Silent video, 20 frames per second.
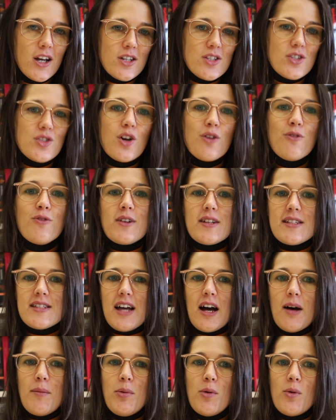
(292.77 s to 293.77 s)
So for
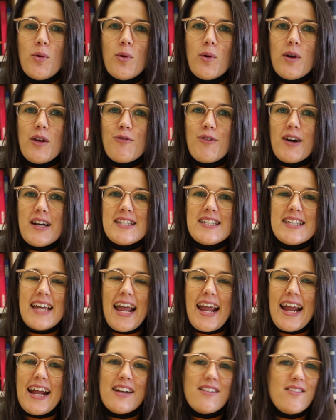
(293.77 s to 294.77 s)
example, if I
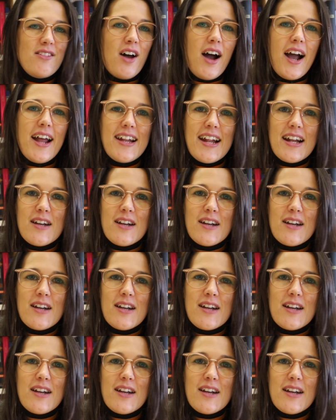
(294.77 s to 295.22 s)
say 9